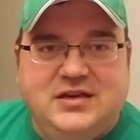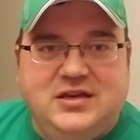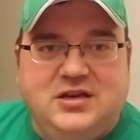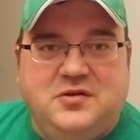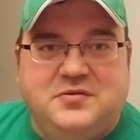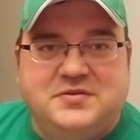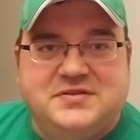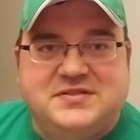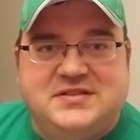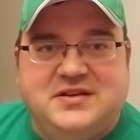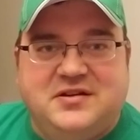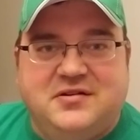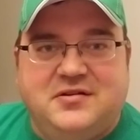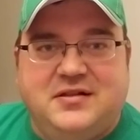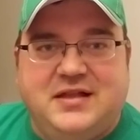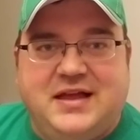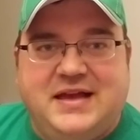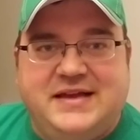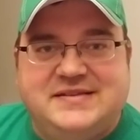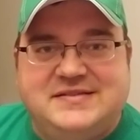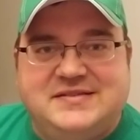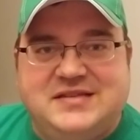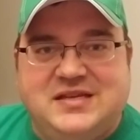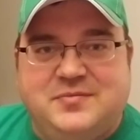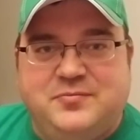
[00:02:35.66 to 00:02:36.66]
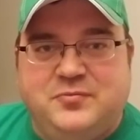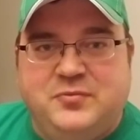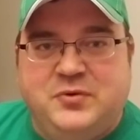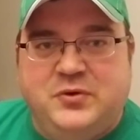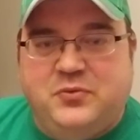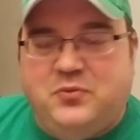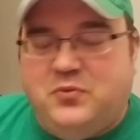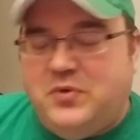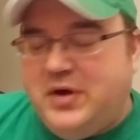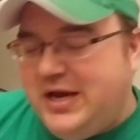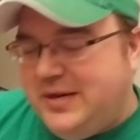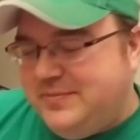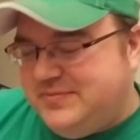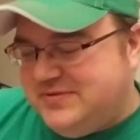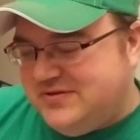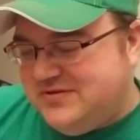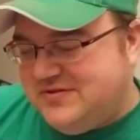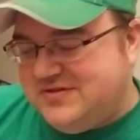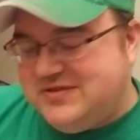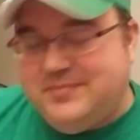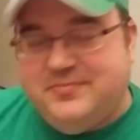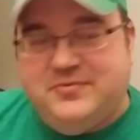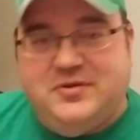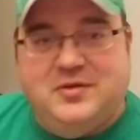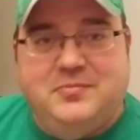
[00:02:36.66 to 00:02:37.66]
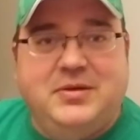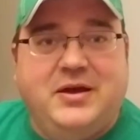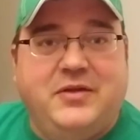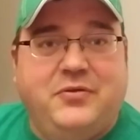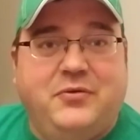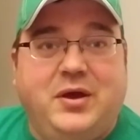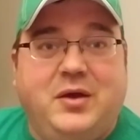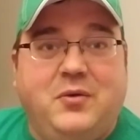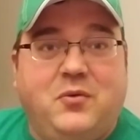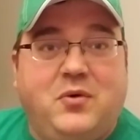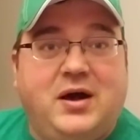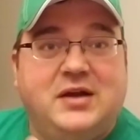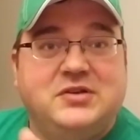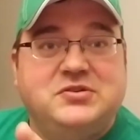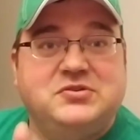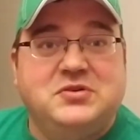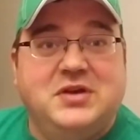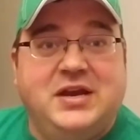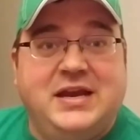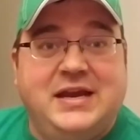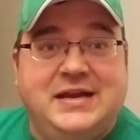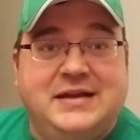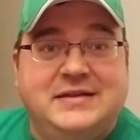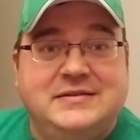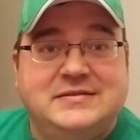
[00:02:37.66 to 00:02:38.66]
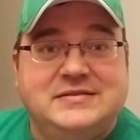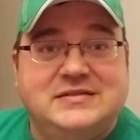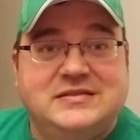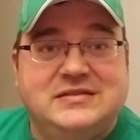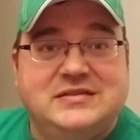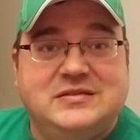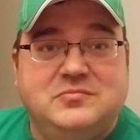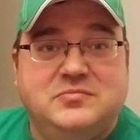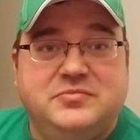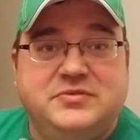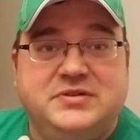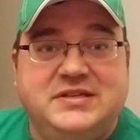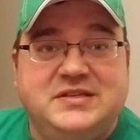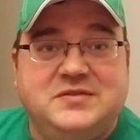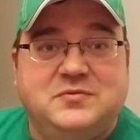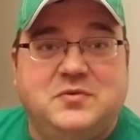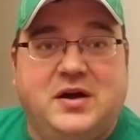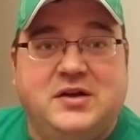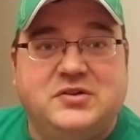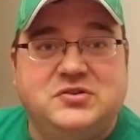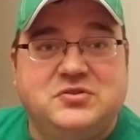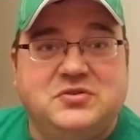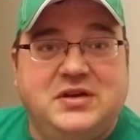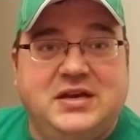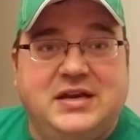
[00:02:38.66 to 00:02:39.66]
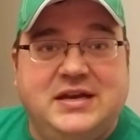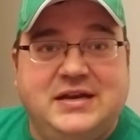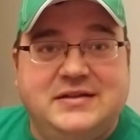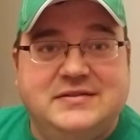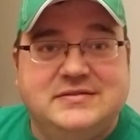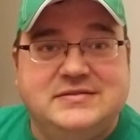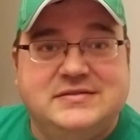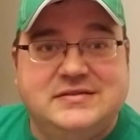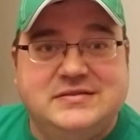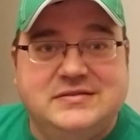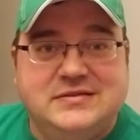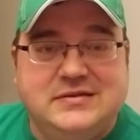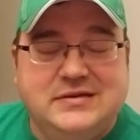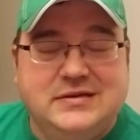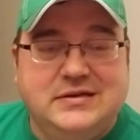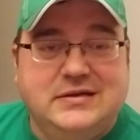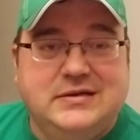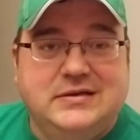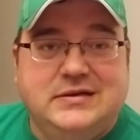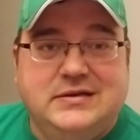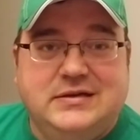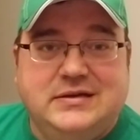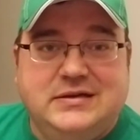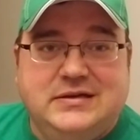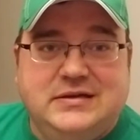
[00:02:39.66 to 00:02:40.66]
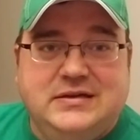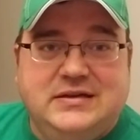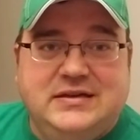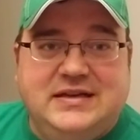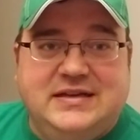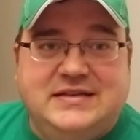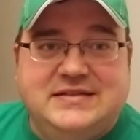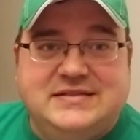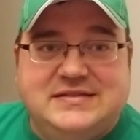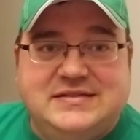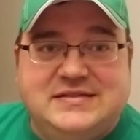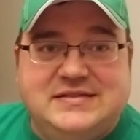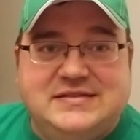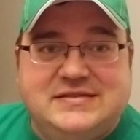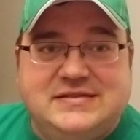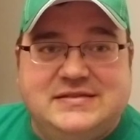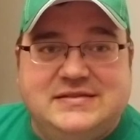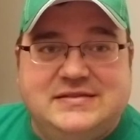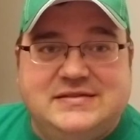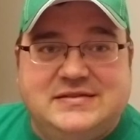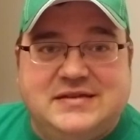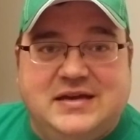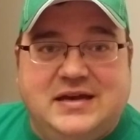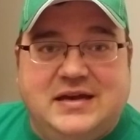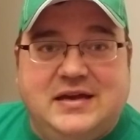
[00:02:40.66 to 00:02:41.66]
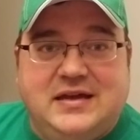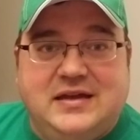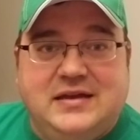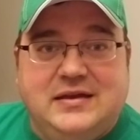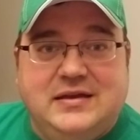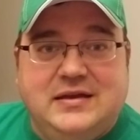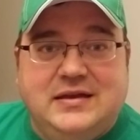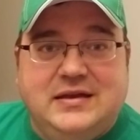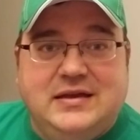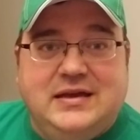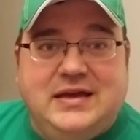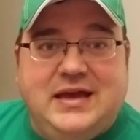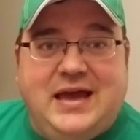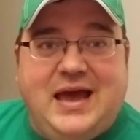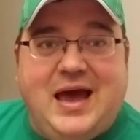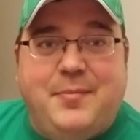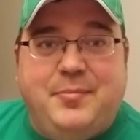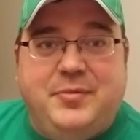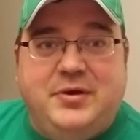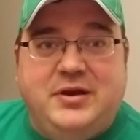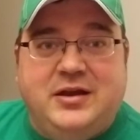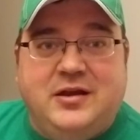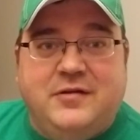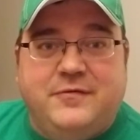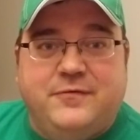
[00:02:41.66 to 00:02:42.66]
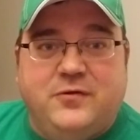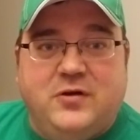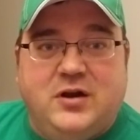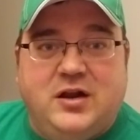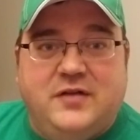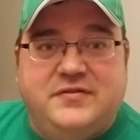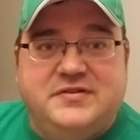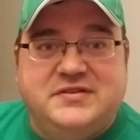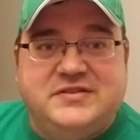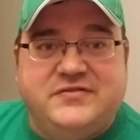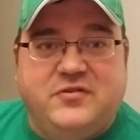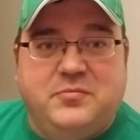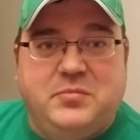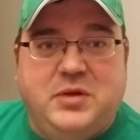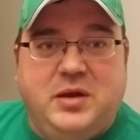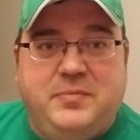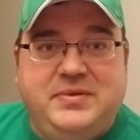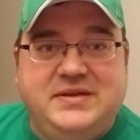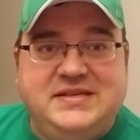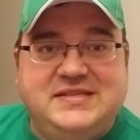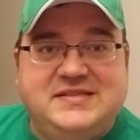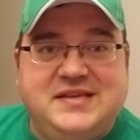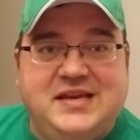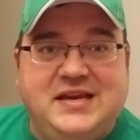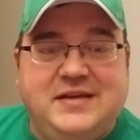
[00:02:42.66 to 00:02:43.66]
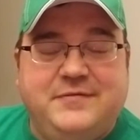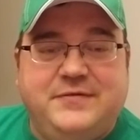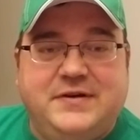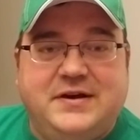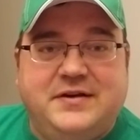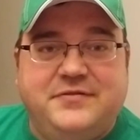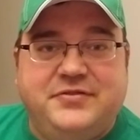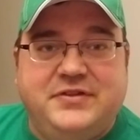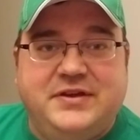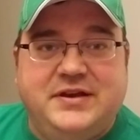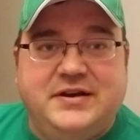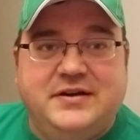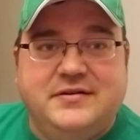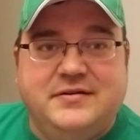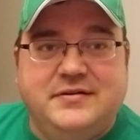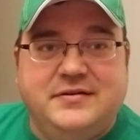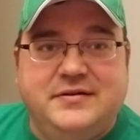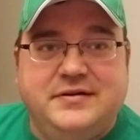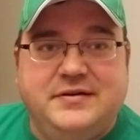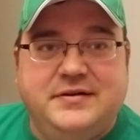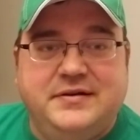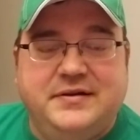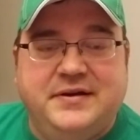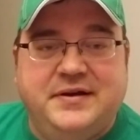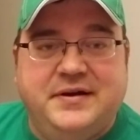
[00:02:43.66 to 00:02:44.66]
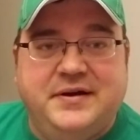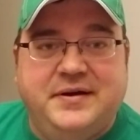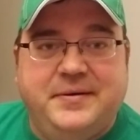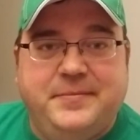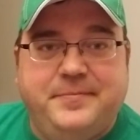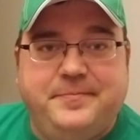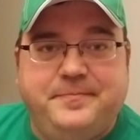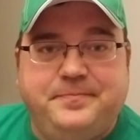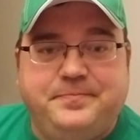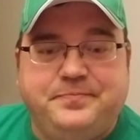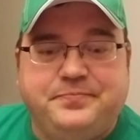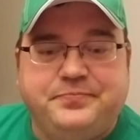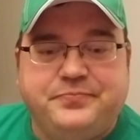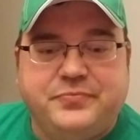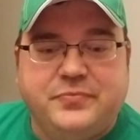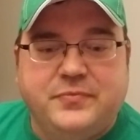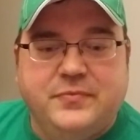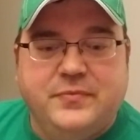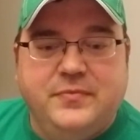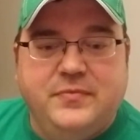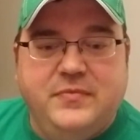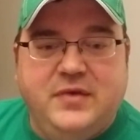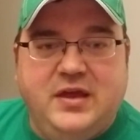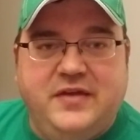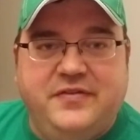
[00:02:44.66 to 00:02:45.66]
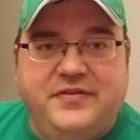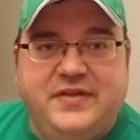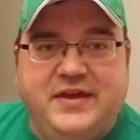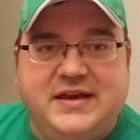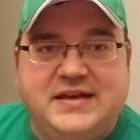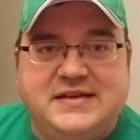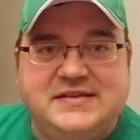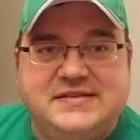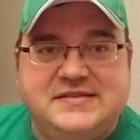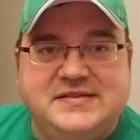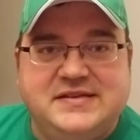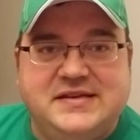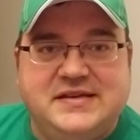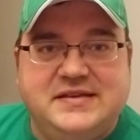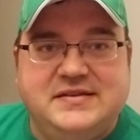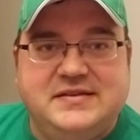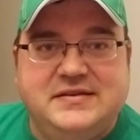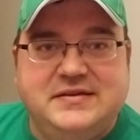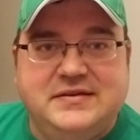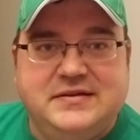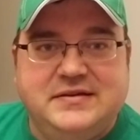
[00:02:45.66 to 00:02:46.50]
sterilized them with wipes or something. By the way, wash your hands. Please wash your hands as this is happening in front of us. Everybody be safe out there. And like I said,